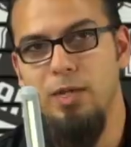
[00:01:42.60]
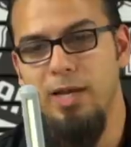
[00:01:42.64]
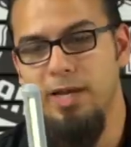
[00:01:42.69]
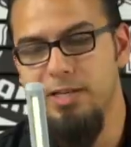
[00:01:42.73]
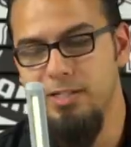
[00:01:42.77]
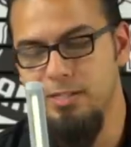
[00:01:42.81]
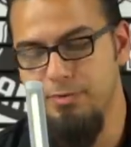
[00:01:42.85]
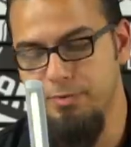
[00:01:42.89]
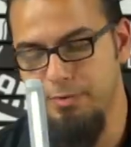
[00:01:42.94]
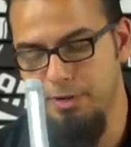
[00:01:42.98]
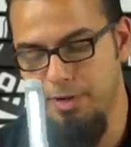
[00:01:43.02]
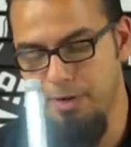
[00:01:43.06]

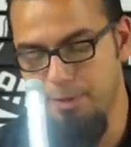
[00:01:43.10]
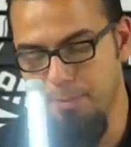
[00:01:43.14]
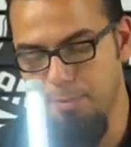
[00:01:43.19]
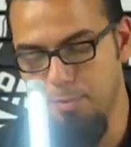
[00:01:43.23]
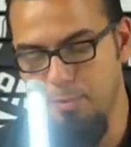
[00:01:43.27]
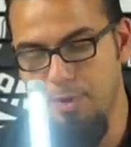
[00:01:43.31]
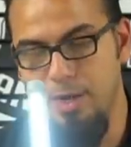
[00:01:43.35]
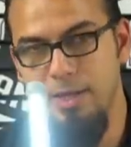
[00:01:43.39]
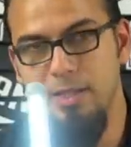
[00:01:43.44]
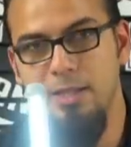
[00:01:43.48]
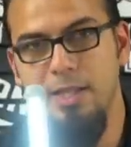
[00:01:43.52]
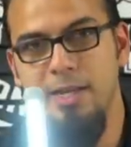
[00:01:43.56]
light to very
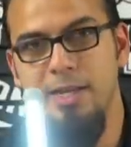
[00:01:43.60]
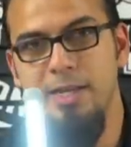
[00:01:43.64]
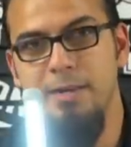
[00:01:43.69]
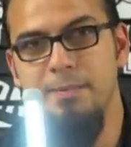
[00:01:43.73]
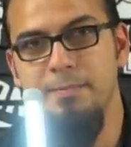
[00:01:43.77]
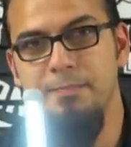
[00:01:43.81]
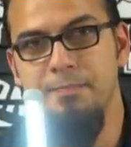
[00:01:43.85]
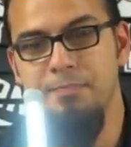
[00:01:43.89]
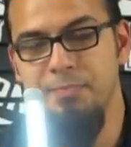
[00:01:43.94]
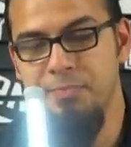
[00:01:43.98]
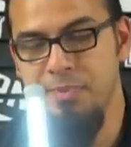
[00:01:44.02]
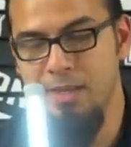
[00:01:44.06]
bright light.
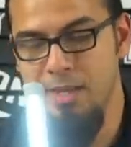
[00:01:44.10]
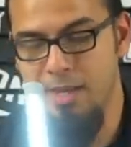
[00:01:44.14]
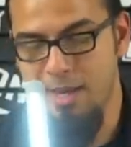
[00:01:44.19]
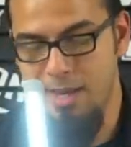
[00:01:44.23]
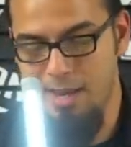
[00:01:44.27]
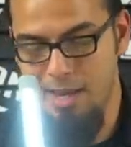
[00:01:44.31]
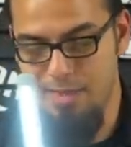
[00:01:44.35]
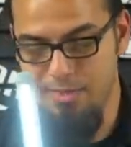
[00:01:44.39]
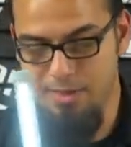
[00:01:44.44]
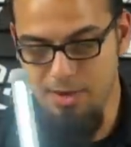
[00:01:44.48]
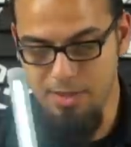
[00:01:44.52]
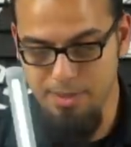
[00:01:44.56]

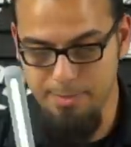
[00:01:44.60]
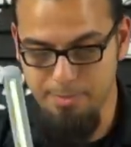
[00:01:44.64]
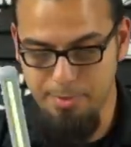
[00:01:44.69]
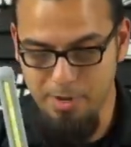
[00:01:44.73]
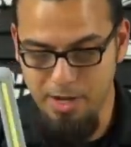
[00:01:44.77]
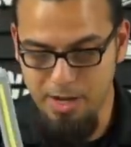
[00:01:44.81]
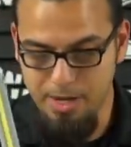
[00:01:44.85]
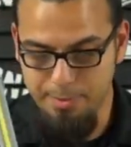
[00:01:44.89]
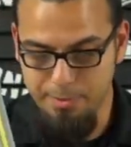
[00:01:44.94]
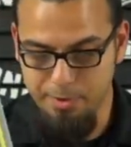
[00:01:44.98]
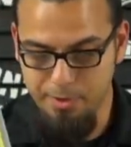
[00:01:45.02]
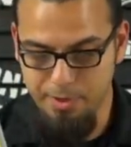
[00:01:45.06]
And then on the
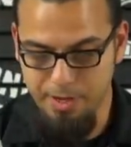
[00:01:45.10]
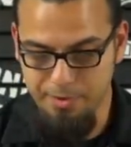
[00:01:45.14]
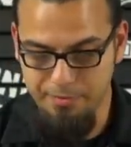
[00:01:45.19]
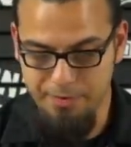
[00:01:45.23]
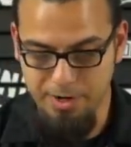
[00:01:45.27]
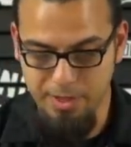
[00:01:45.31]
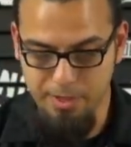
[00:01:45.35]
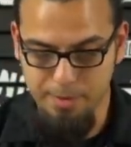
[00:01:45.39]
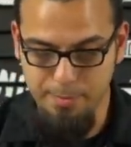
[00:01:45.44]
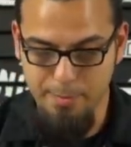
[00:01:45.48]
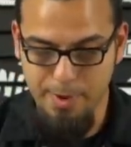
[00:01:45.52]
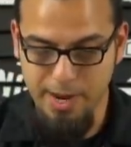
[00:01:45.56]
bottom you have
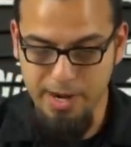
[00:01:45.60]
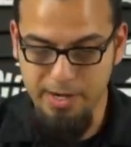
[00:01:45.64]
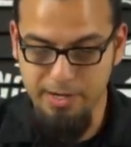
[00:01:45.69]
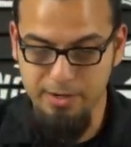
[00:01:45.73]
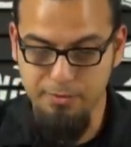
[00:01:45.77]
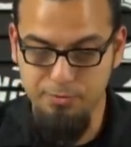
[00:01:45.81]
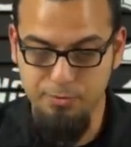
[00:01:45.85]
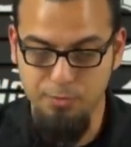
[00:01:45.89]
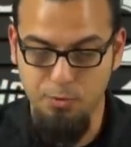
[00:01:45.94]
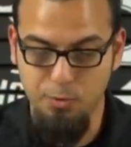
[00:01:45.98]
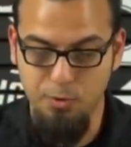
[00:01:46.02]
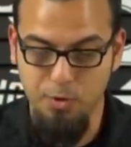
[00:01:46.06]
another
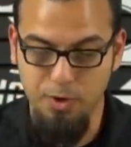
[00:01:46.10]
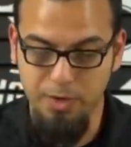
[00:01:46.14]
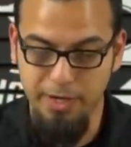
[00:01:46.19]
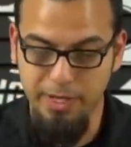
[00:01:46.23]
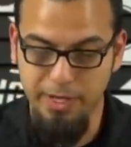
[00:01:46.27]
magnet for,